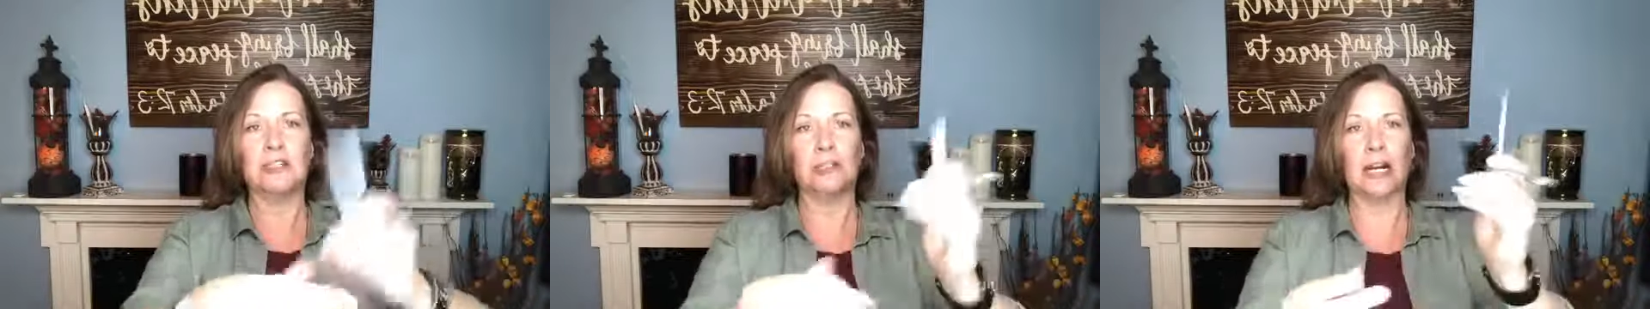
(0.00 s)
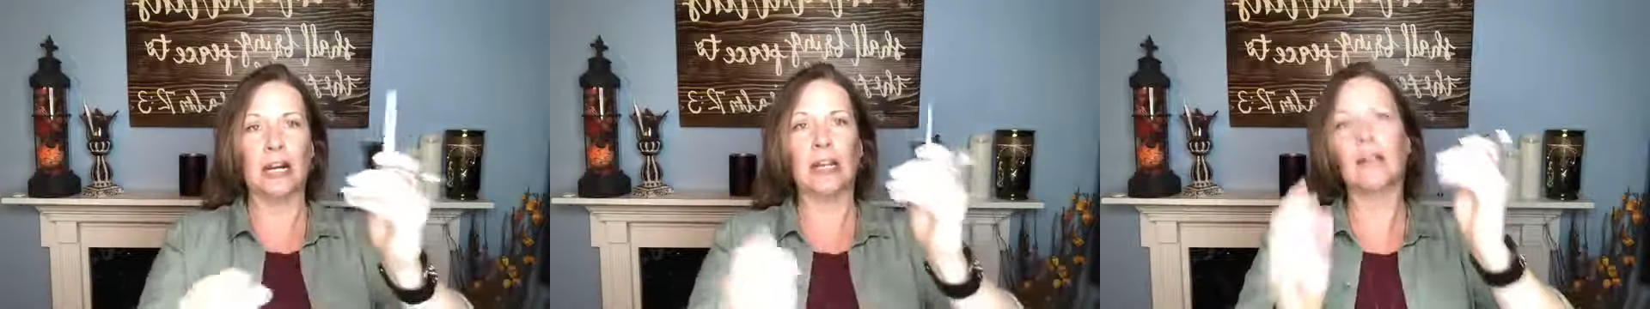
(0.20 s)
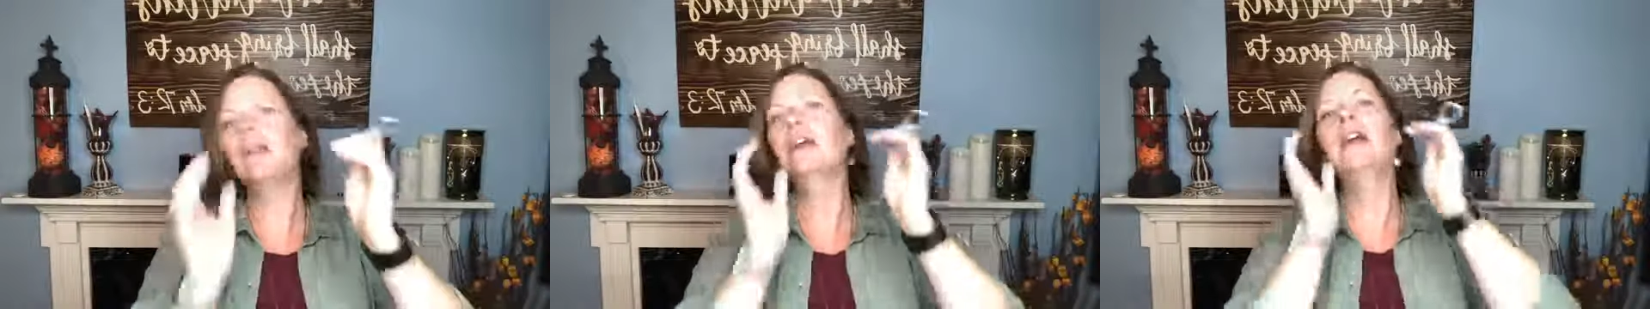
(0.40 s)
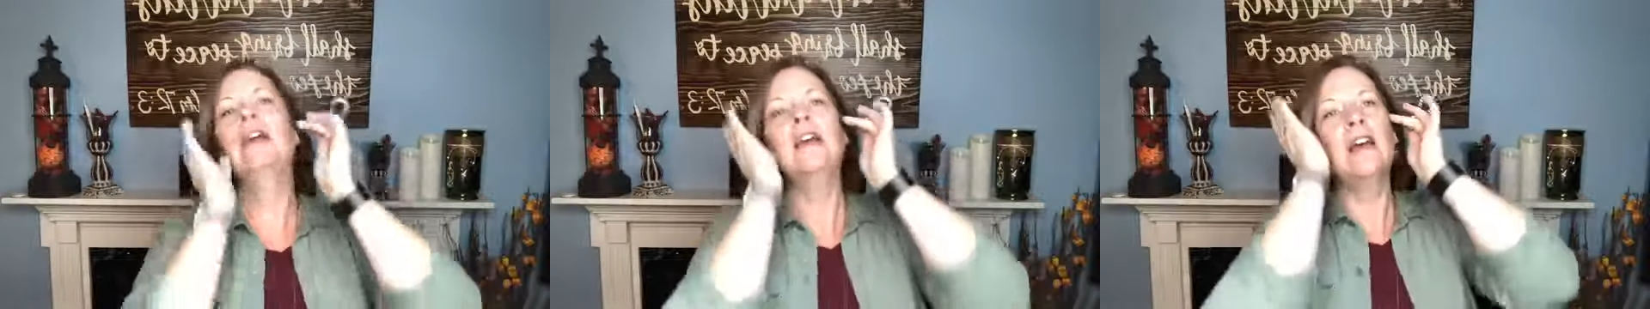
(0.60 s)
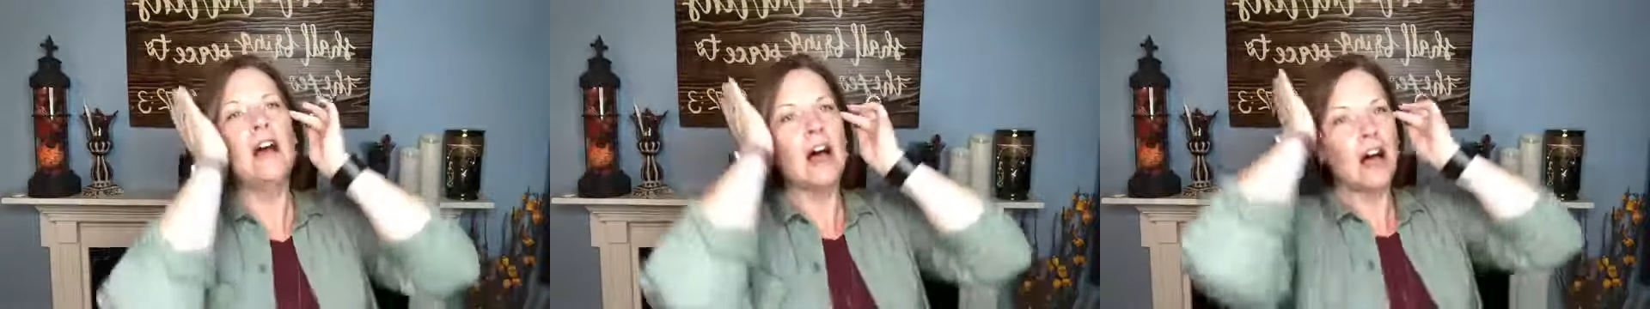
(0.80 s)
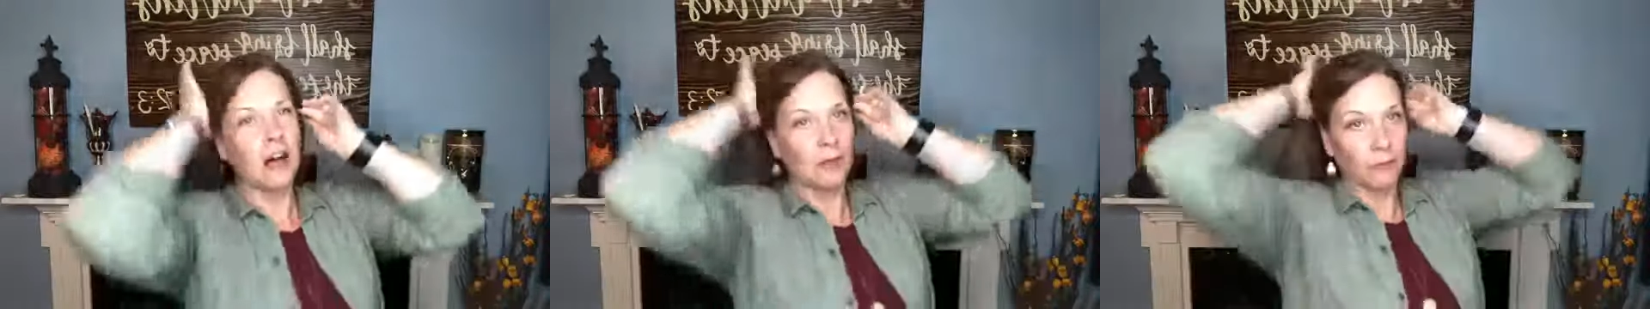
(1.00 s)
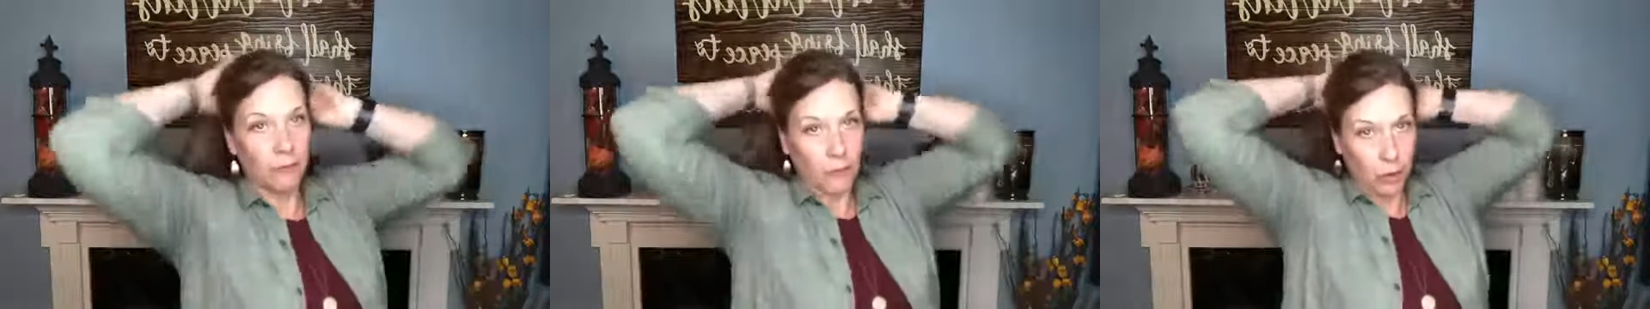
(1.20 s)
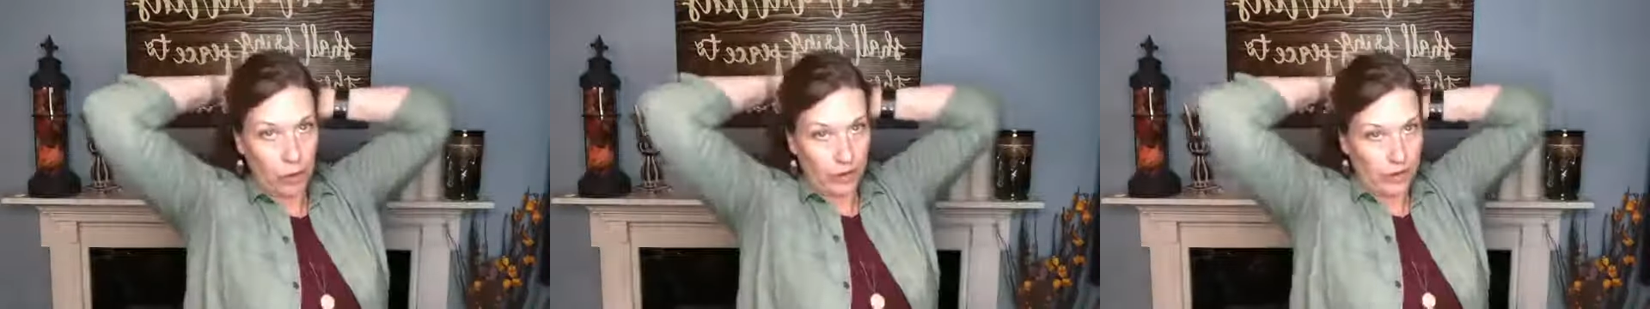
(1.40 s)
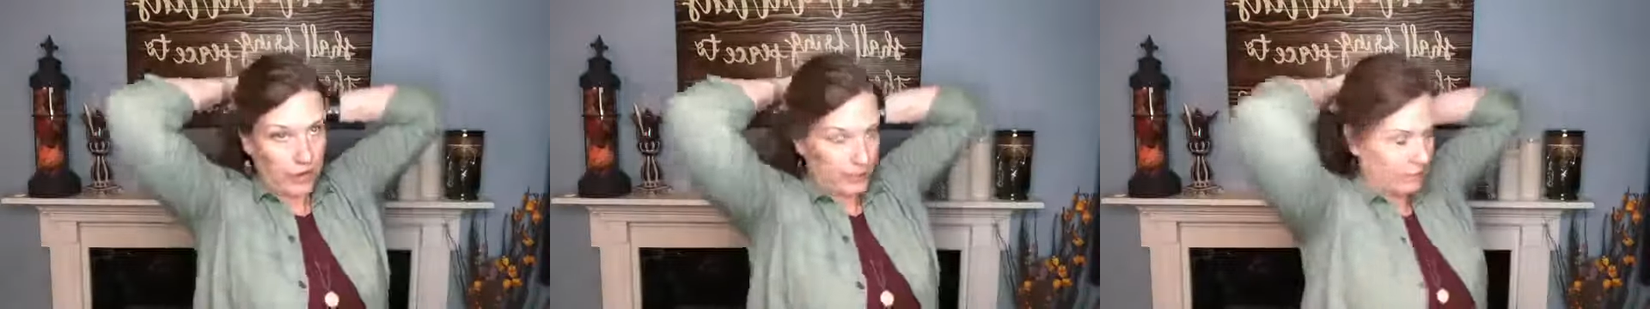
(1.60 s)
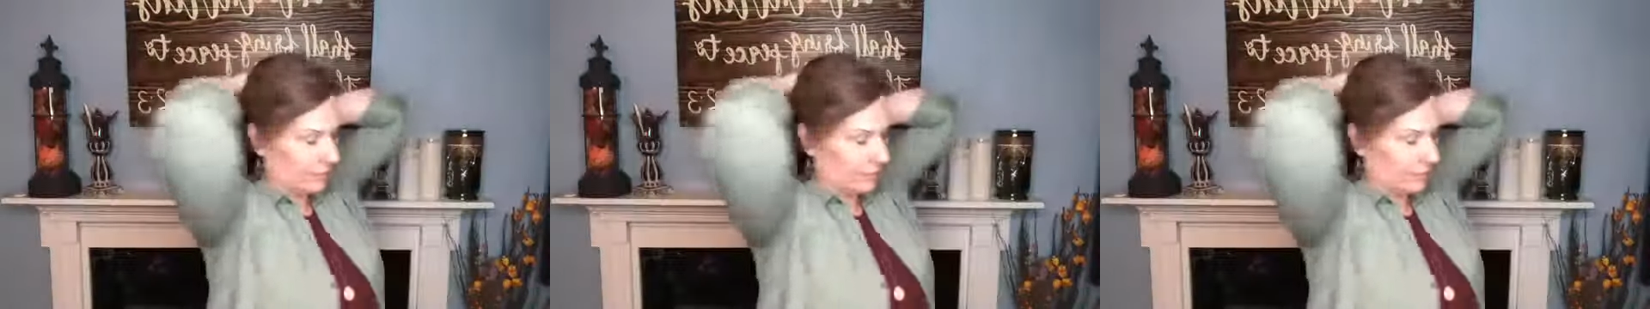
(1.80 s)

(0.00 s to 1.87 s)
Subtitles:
trick for that